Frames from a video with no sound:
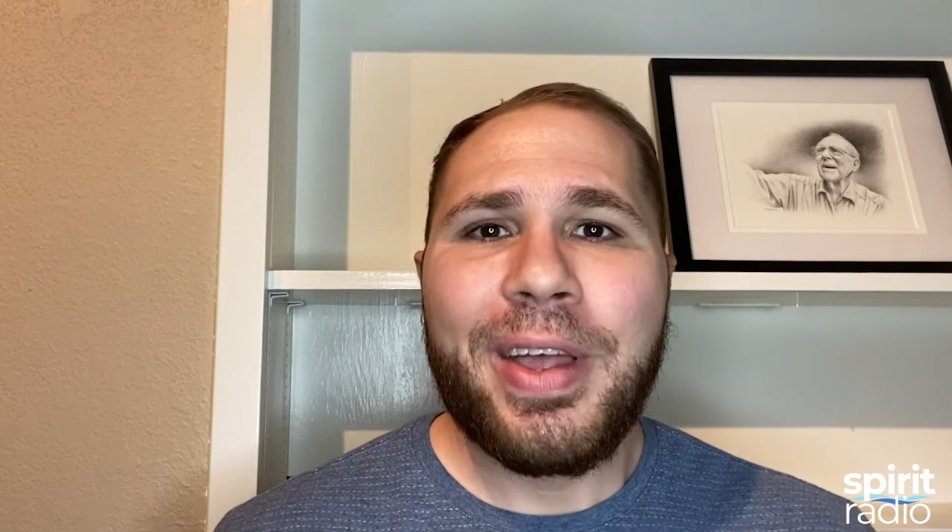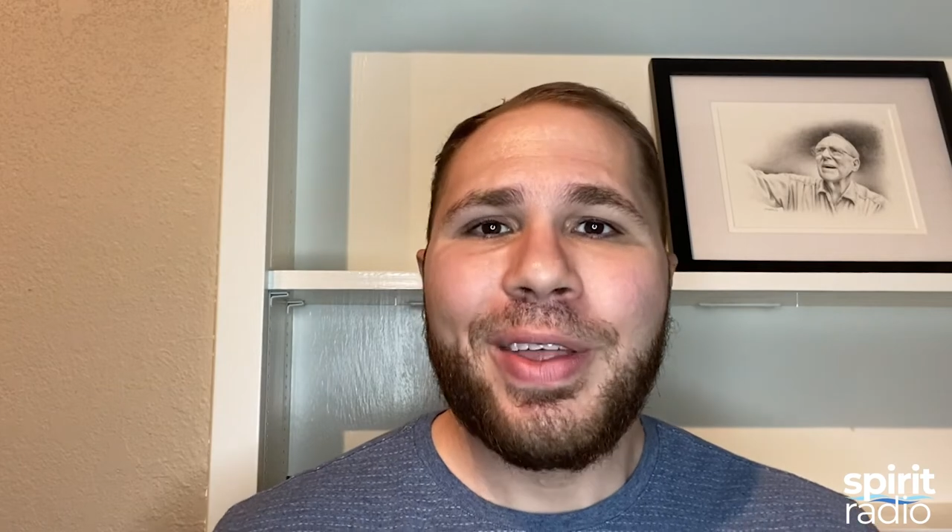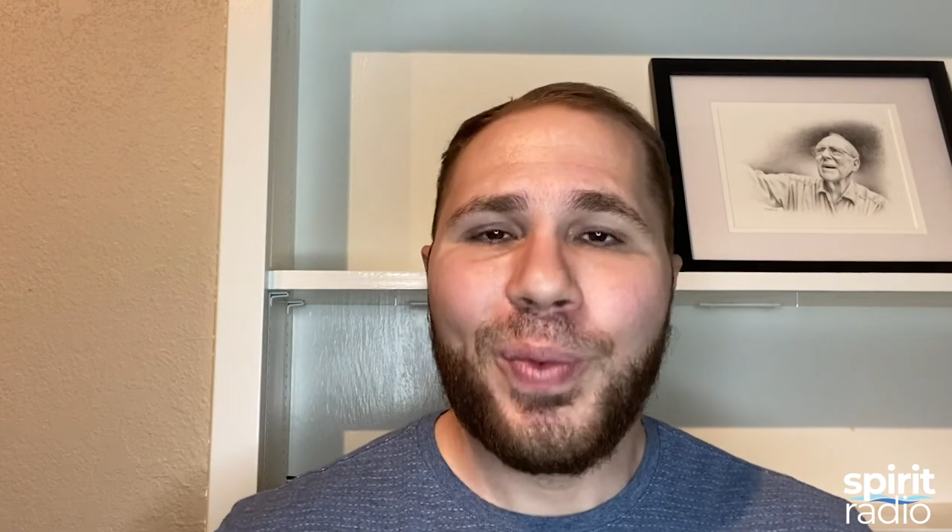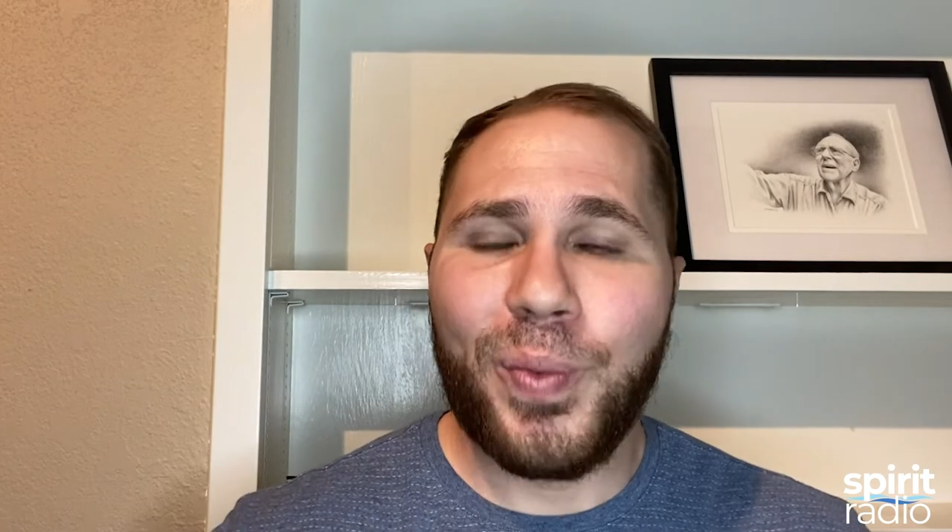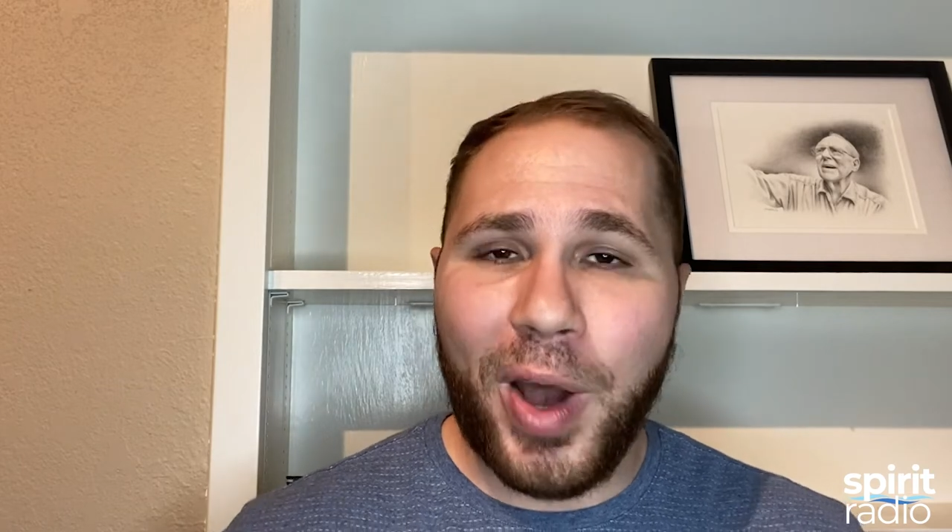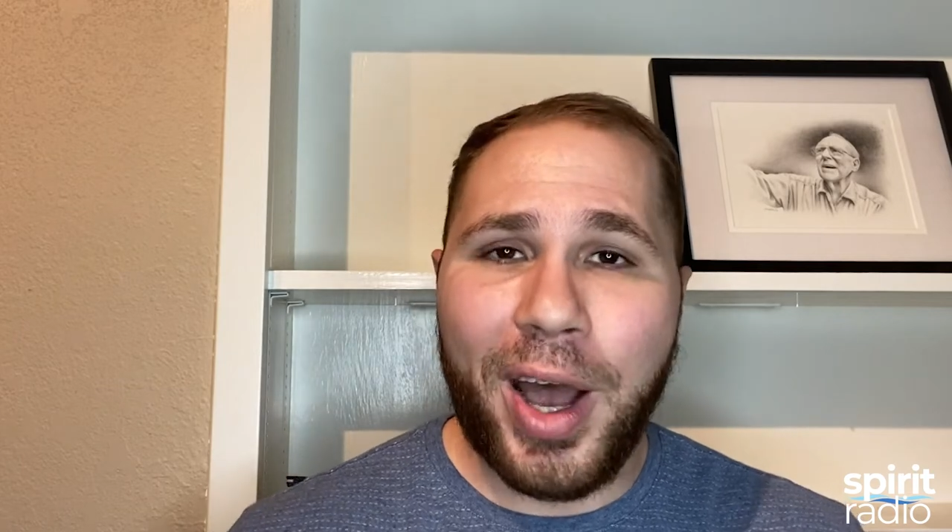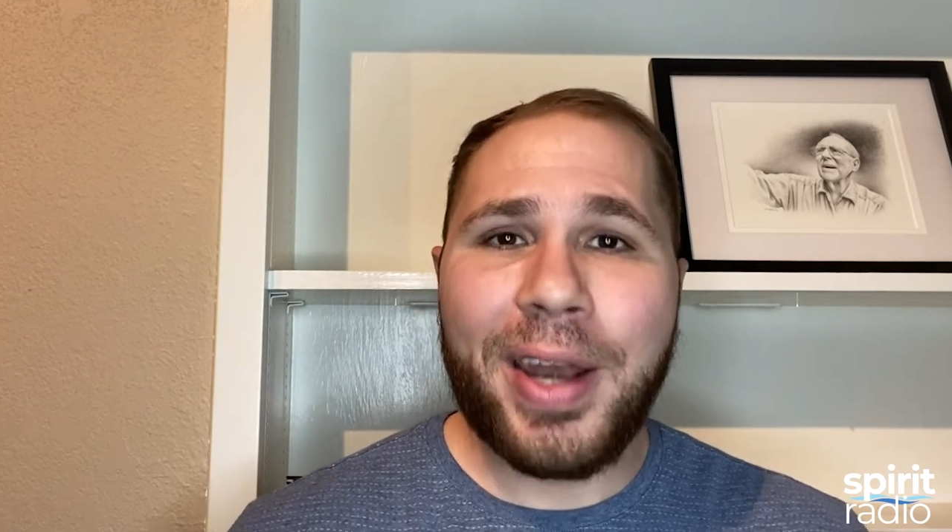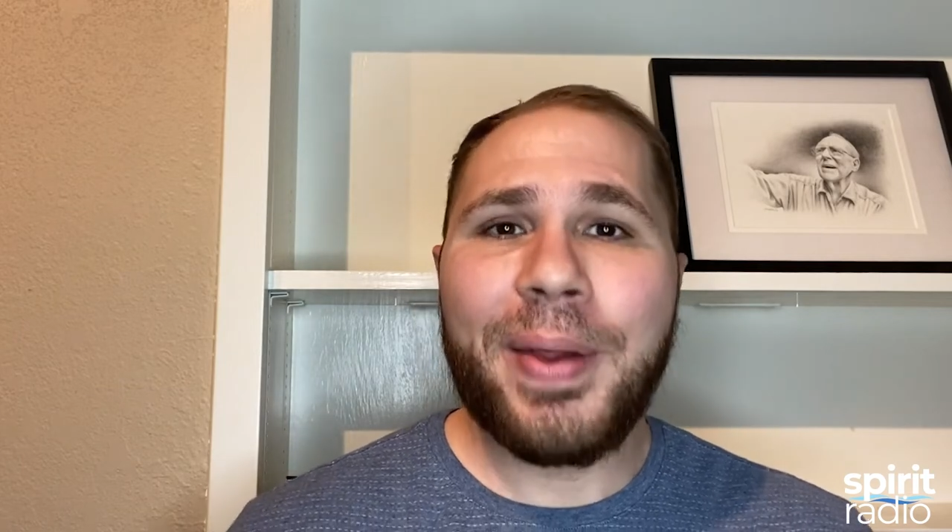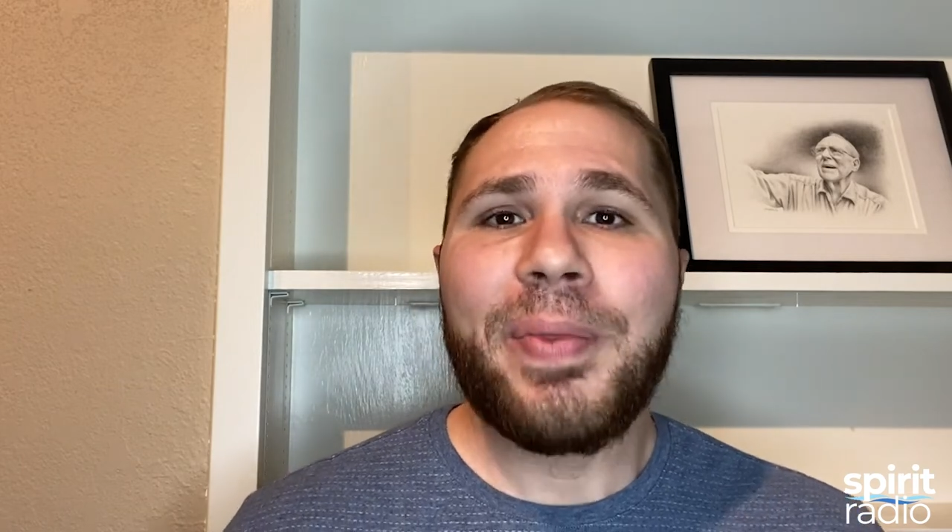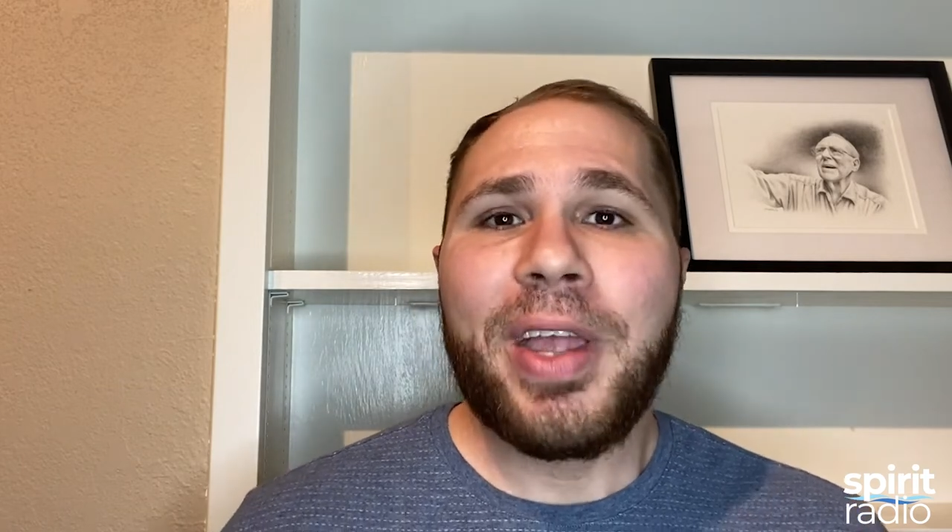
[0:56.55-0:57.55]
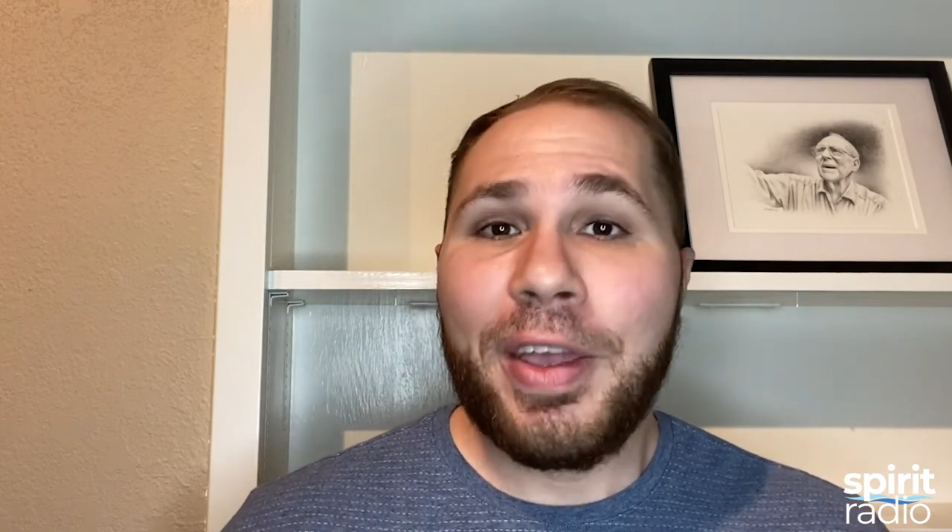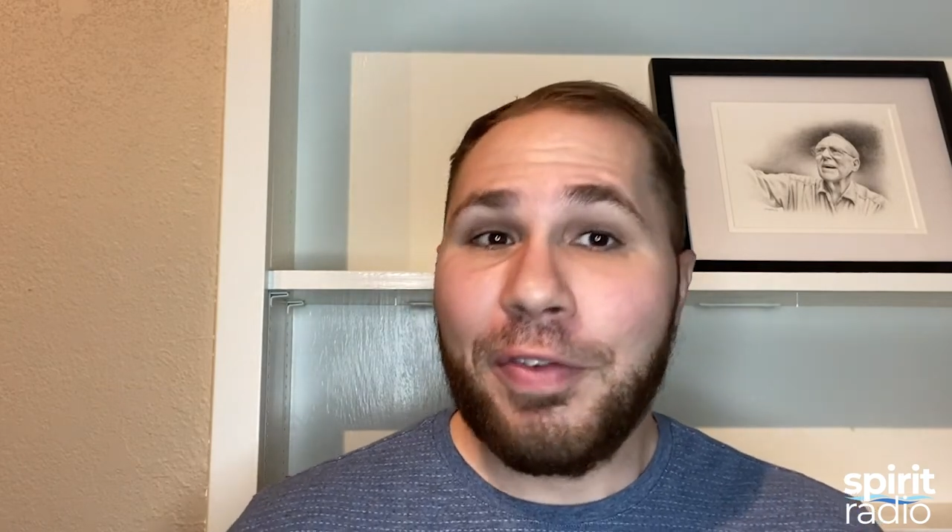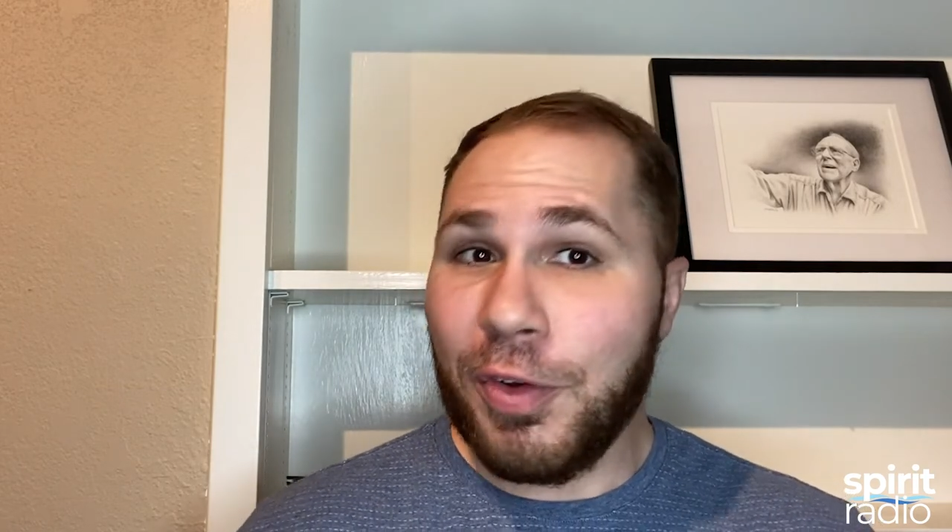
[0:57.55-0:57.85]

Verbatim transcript: one, if